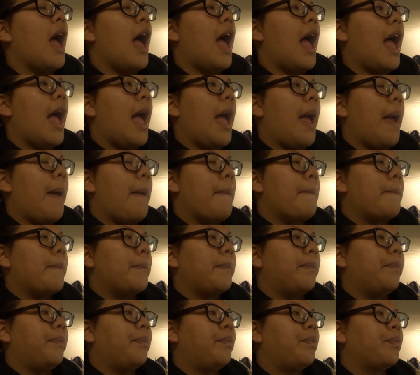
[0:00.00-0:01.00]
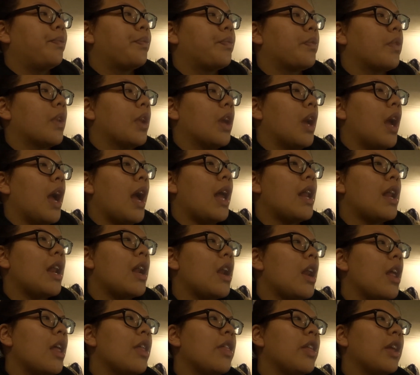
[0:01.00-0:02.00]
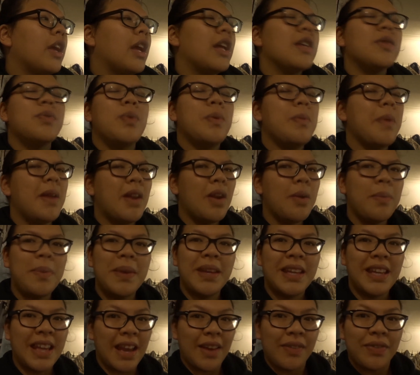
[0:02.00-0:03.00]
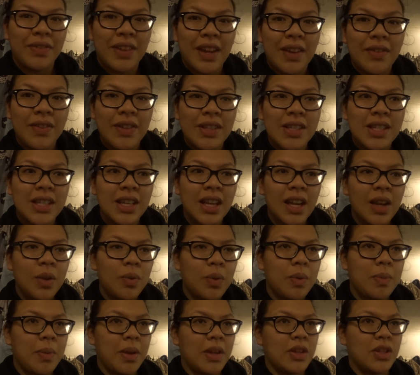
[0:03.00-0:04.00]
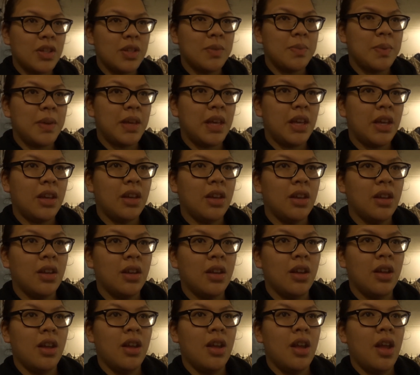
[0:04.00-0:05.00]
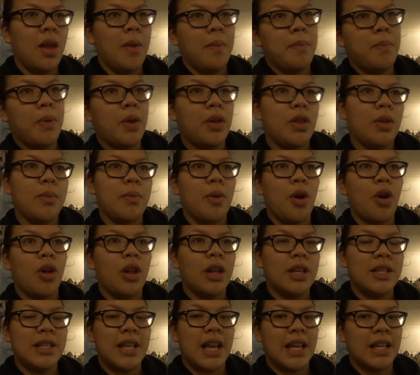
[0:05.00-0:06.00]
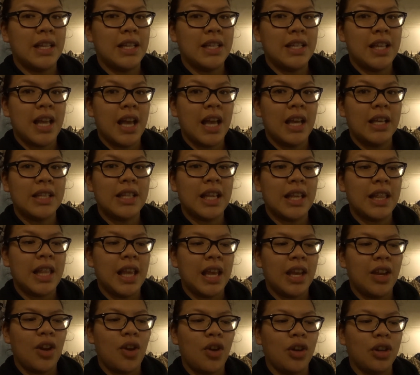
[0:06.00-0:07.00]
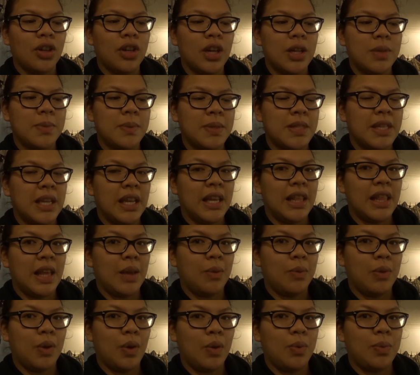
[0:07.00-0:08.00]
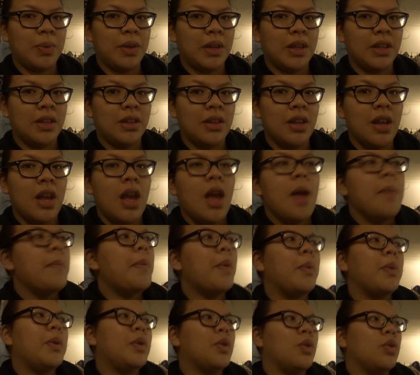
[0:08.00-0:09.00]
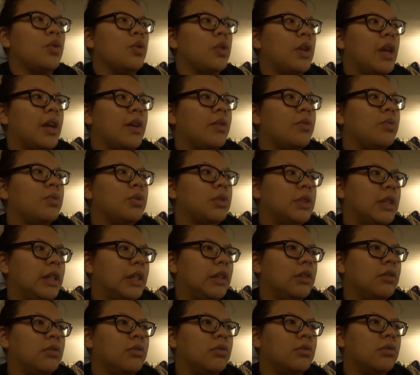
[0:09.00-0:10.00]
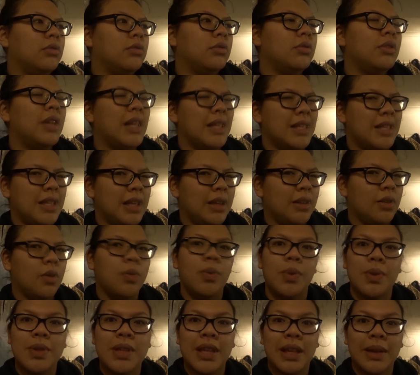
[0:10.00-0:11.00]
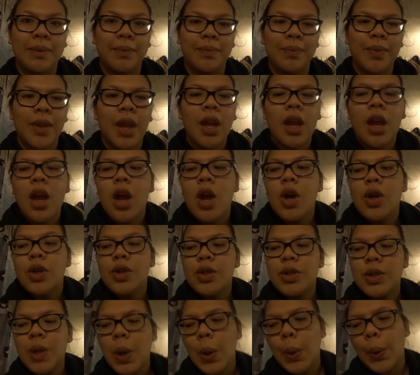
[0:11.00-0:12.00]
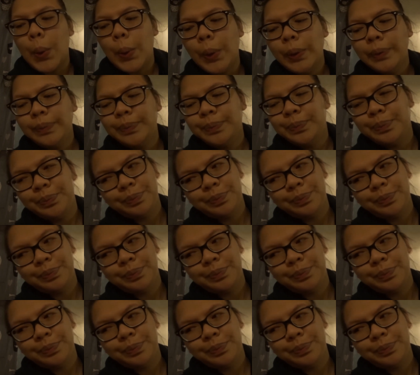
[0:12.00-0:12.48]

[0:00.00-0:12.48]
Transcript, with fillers: And another thing is, we might not be gift giving tonight, we might just be putting them all at Santa sacks, and then on Christmas Day then we open it, but we don't know yet. We'll see. Let's see, we'll see. So,